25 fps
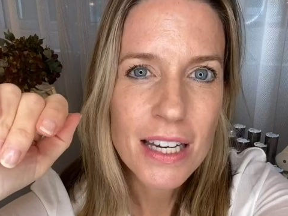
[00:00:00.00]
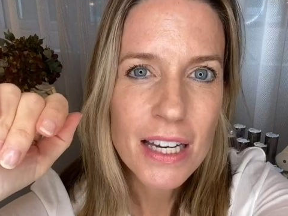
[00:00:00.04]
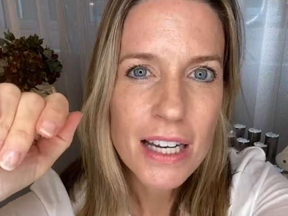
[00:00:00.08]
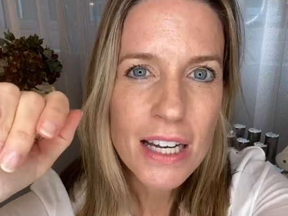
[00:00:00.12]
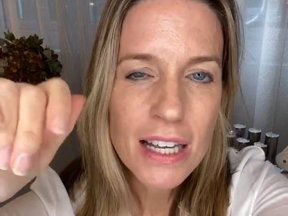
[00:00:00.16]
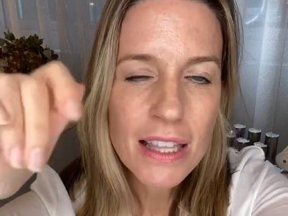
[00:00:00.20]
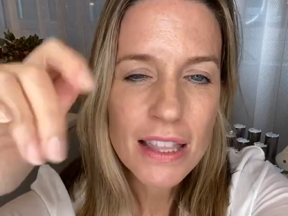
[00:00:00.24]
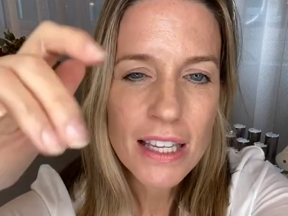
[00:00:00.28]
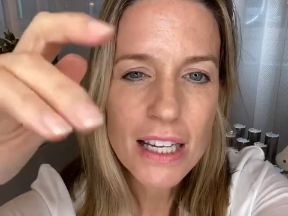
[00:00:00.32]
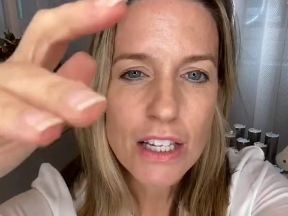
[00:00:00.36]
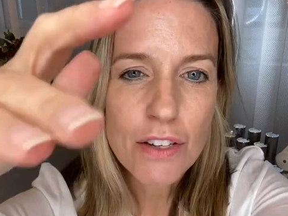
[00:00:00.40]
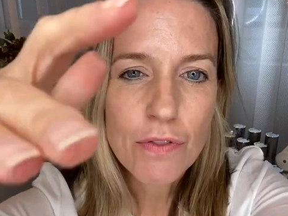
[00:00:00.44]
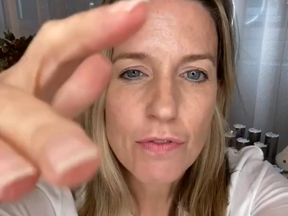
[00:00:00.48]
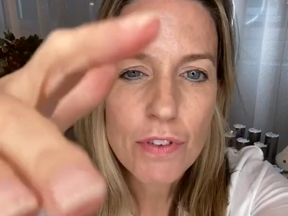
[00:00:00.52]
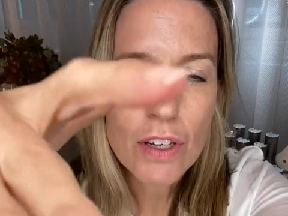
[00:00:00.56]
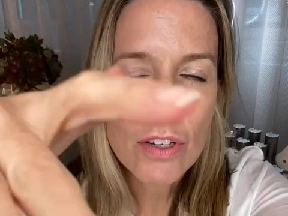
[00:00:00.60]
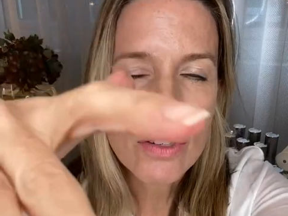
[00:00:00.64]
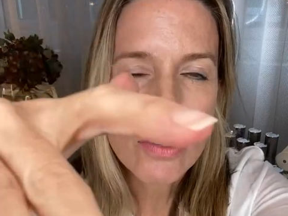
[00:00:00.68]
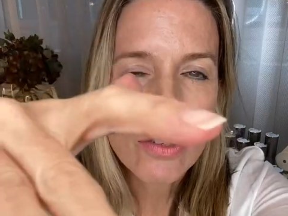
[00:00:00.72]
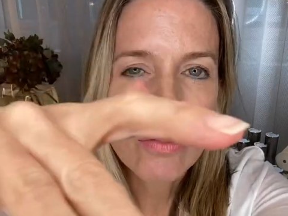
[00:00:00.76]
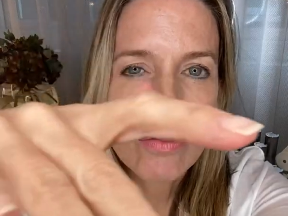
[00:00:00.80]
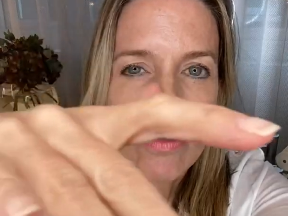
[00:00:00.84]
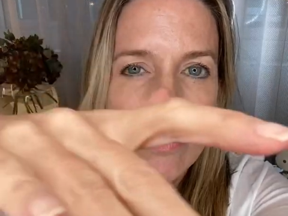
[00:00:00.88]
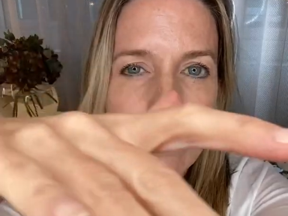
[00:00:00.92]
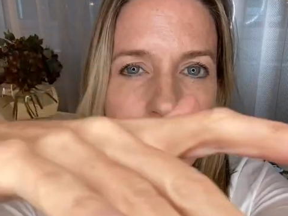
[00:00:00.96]
This feels
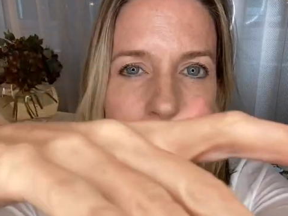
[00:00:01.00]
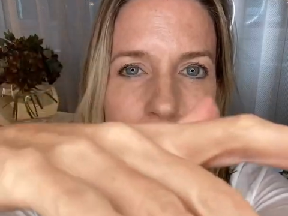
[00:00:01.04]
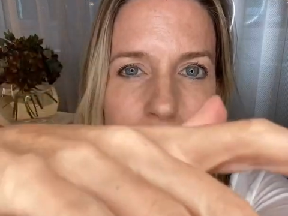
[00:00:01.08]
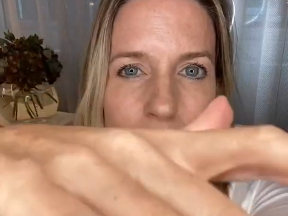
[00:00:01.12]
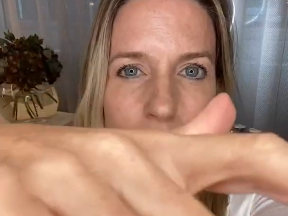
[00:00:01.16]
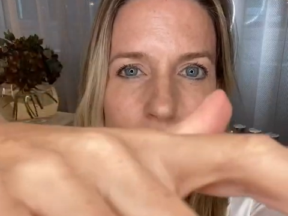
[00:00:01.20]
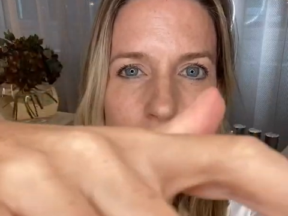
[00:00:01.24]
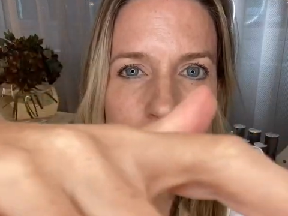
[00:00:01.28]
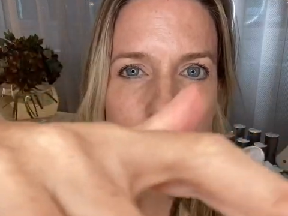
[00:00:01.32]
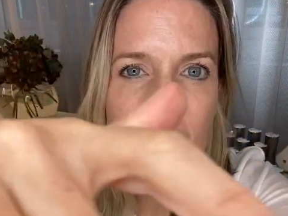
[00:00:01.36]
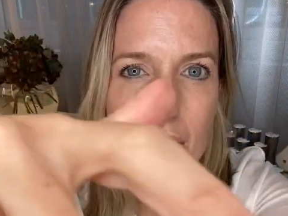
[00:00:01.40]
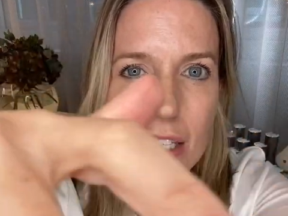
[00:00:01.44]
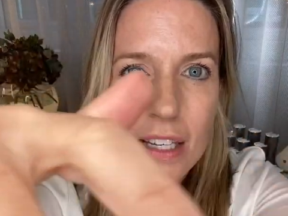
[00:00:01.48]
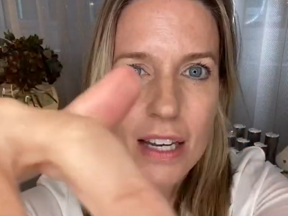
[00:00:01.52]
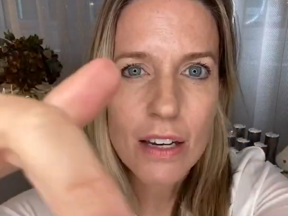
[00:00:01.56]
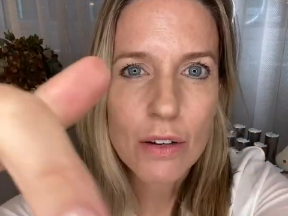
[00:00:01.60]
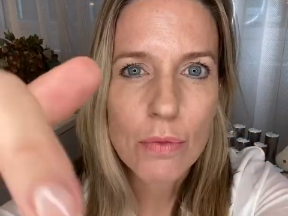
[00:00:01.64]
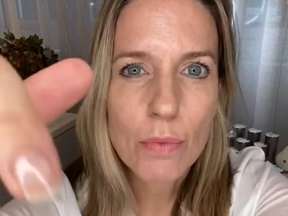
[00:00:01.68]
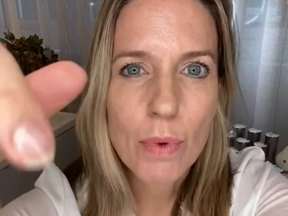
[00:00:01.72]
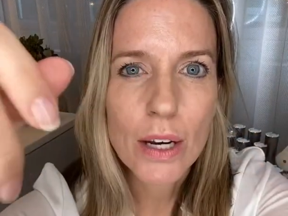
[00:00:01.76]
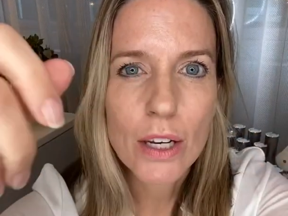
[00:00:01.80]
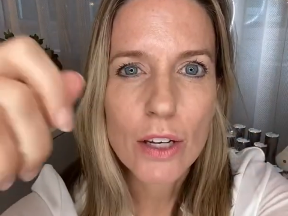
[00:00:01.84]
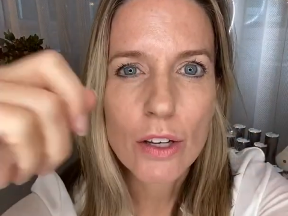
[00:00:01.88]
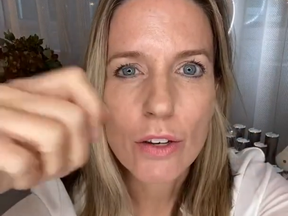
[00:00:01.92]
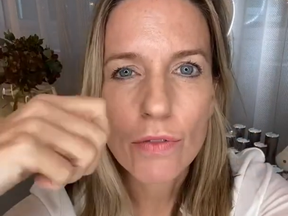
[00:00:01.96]
great on the skin
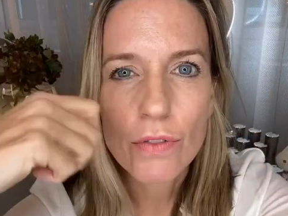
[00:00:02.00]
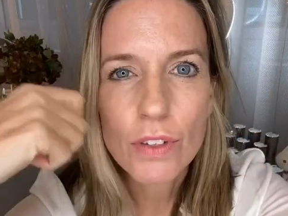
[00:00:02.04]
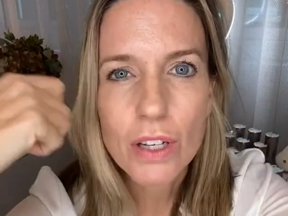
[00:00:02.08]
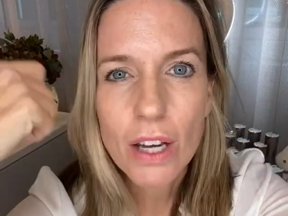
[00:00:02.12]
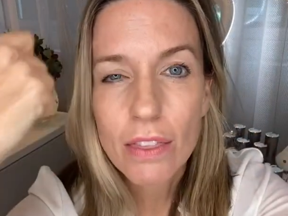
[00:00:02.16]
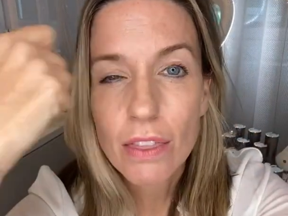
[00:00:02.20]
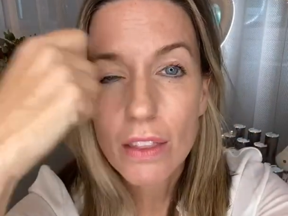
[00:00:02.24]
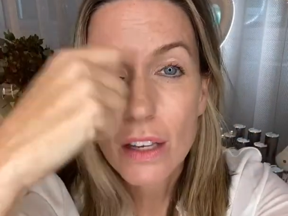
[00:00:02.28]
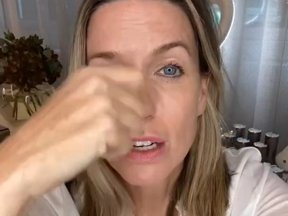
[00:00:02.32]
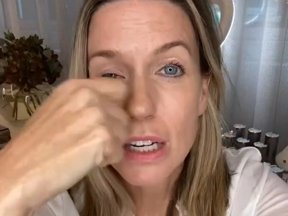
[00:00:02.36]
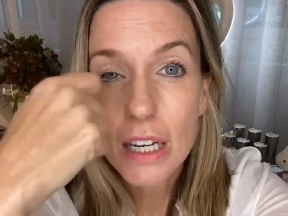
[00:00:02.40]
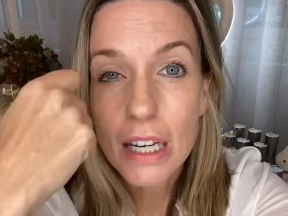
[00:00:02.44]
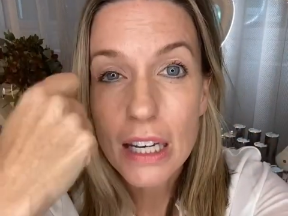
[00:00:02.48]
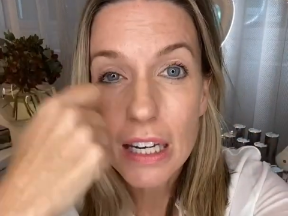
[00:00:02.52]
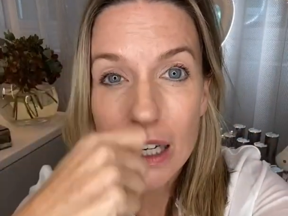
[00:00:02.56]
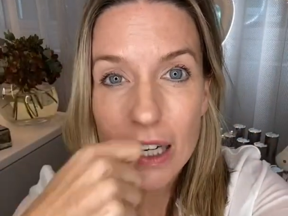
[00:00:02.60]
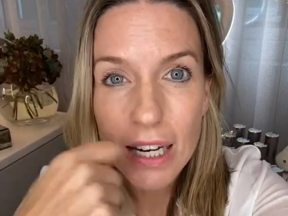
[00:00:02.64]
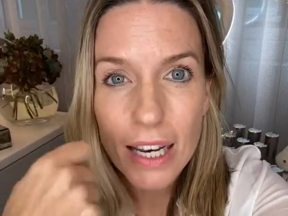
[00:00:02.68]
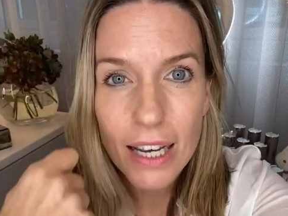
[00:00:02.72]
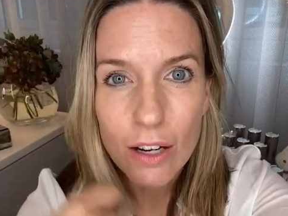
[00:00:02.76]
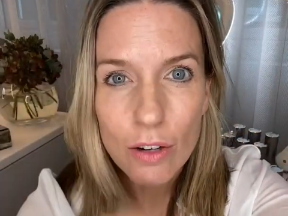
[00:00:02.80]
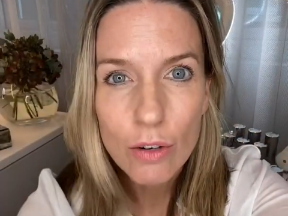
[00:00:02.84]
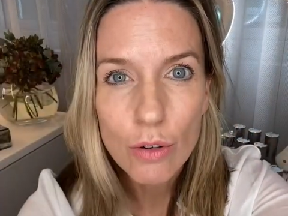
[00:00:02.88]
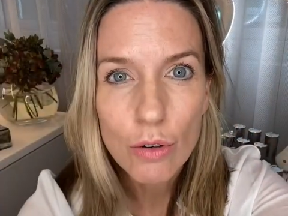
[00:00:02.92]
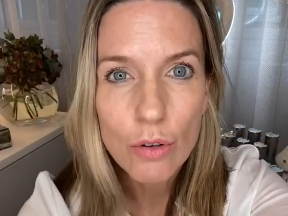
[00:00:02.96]
when you've done the
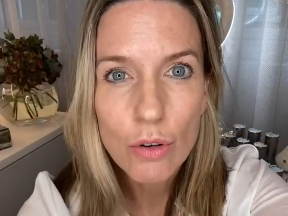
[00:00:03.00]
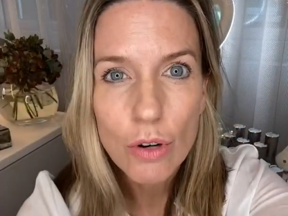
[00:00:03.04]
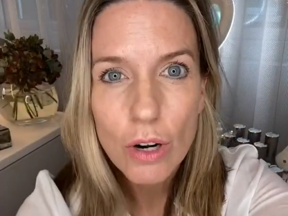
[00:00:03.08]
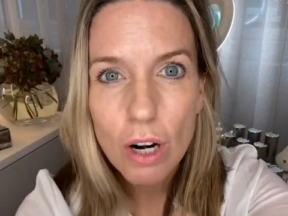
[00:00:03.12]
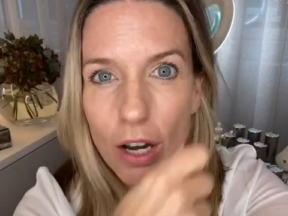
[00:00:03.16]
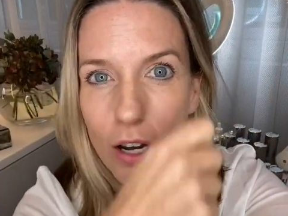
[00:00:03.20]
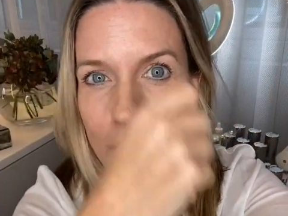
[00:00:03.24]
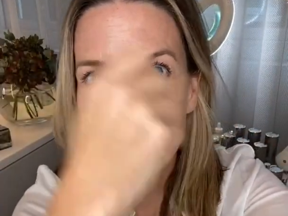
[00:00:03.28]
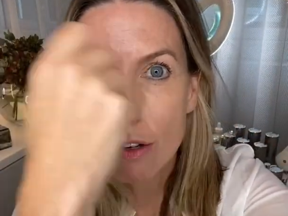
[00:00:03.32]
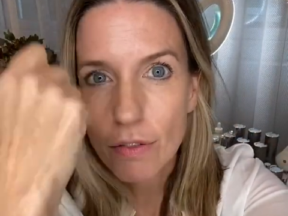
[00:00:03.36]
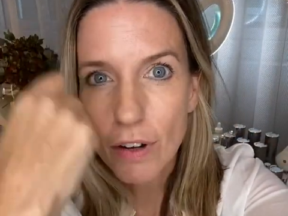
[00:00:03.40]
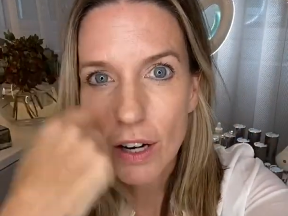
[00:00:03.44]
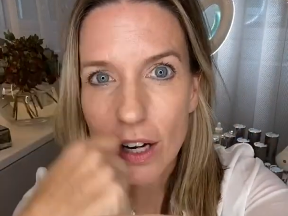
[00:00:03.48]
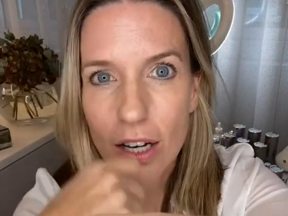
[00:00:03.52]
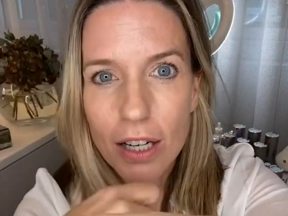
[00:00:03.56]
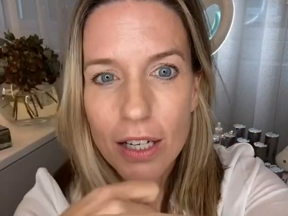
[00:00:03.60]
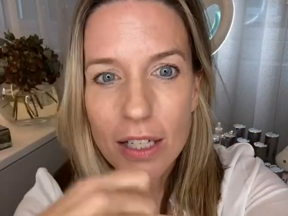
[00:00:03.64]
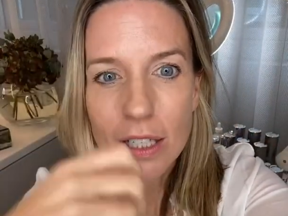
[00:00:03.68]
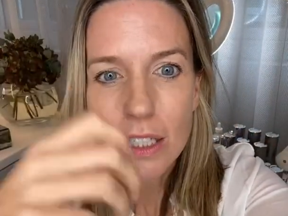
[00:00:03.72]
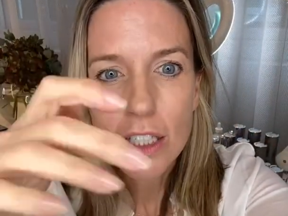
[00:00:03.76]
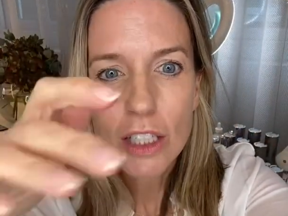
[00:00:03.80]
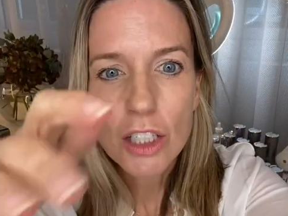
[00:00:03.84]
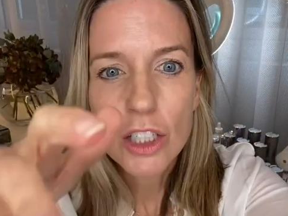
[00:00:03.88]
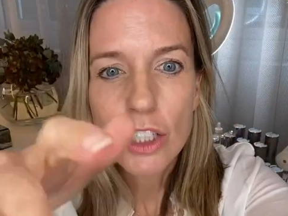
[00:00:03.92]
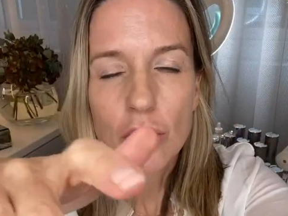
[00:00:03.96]
needling all over.
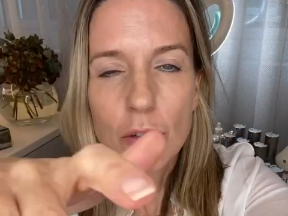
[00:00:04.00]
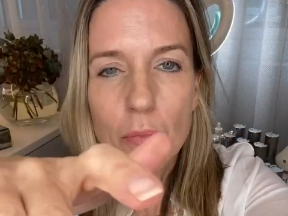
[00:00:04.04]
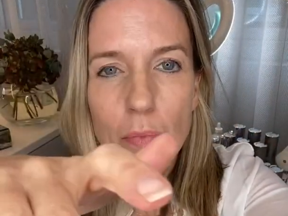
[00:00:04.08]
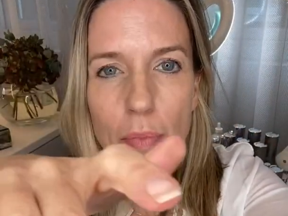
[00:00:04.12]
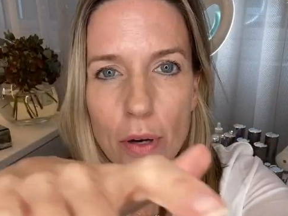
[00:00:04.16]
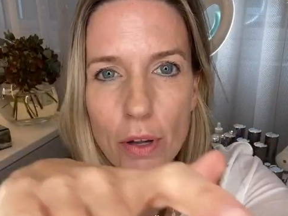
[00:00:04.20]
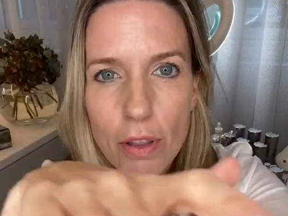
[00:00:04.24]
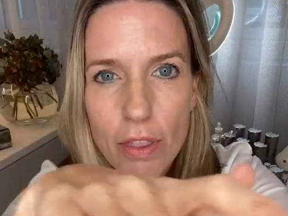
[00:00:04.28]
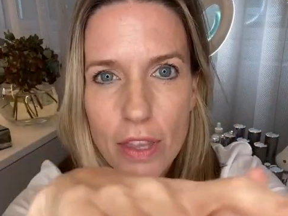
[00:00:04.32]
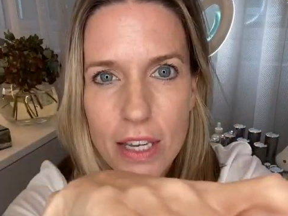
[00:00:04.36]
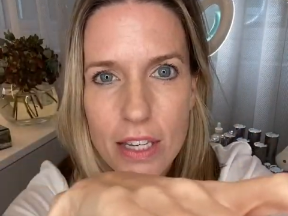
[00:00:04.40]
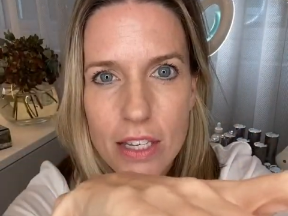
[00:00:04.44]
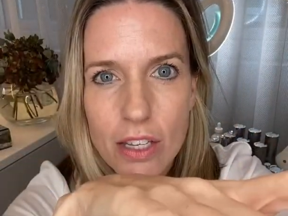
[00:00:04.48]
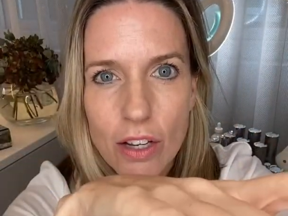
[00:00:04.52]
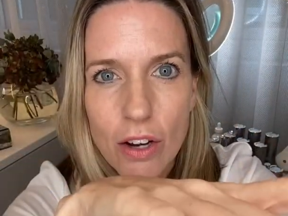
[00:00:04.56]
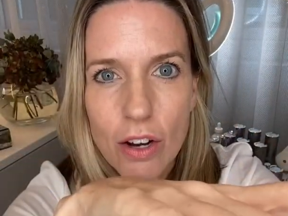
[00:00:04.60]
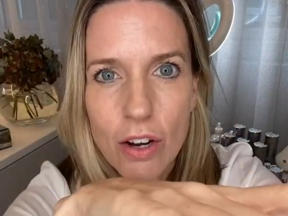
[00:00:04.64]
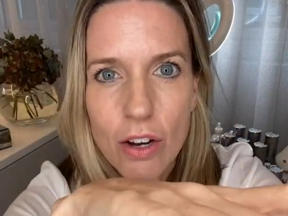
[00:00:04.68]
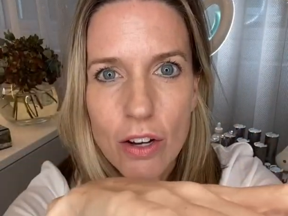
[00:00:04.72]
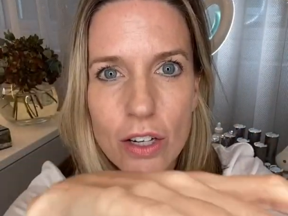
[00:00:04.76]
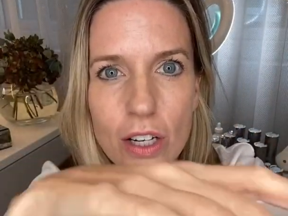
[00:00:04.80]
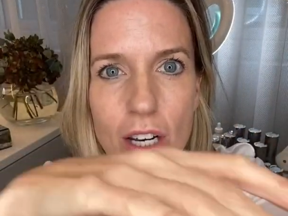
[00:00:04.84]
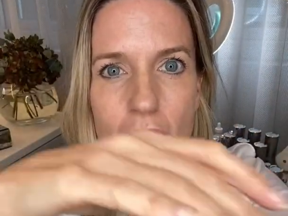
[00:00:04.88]
You put this on,